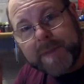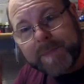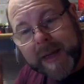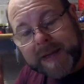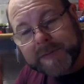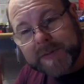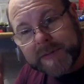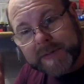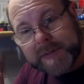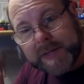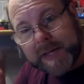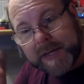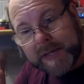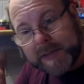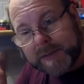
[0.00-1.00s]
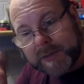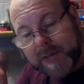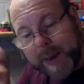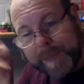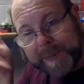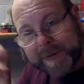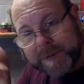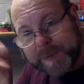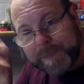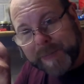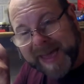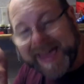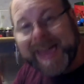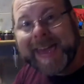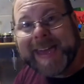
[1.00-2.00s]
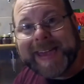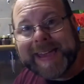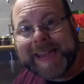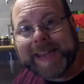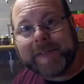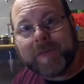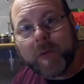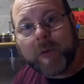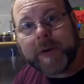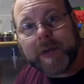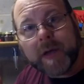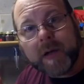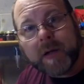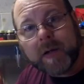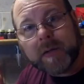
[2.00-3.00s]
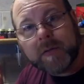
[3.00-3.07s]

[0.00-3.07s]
Patrick's Day shepherd's pie for y'all.